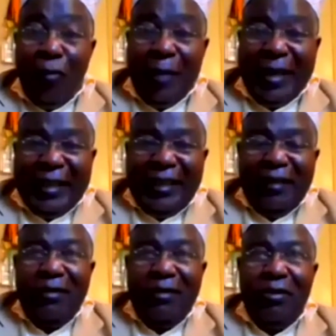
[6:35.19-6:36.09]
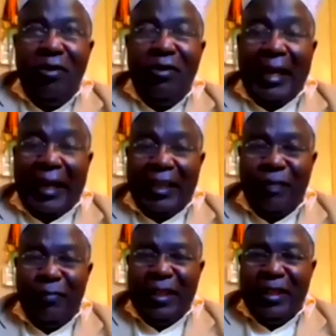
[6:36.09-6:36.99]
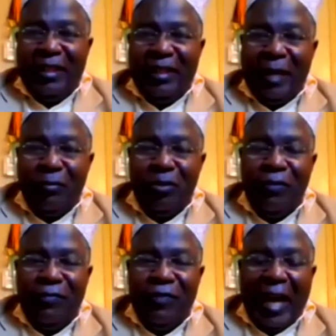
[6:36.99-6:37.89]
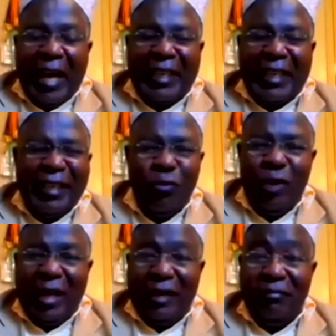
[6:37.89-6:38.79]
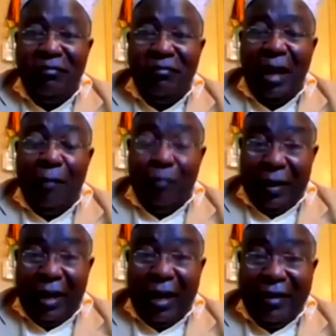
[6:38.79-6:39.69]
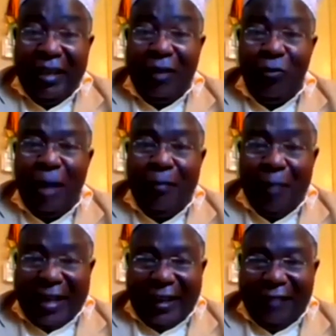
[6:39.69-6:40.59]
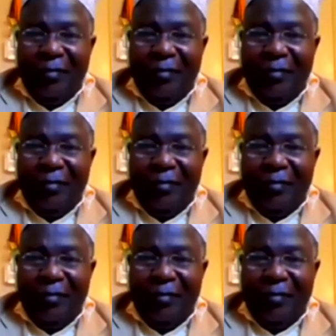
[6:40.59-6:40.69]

And how many, you know, the catchment in terms of the hustlers, we are, I think we are many.